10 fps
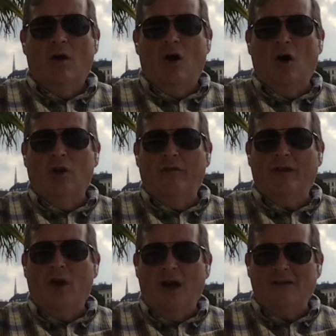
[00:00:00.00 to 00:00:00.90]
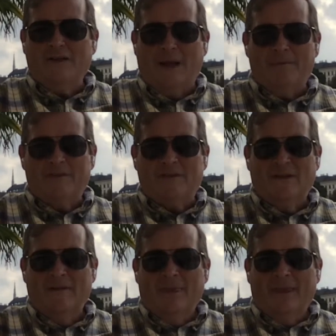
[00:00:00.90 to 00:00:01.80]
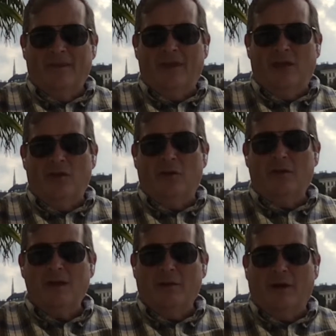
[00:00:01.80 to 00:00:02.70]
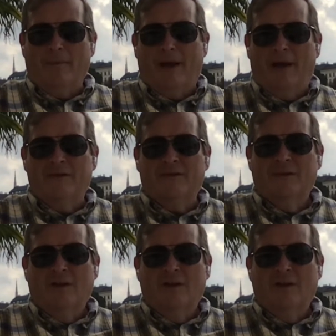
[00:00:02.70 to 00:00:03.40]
all of the concepts that you're hearing about.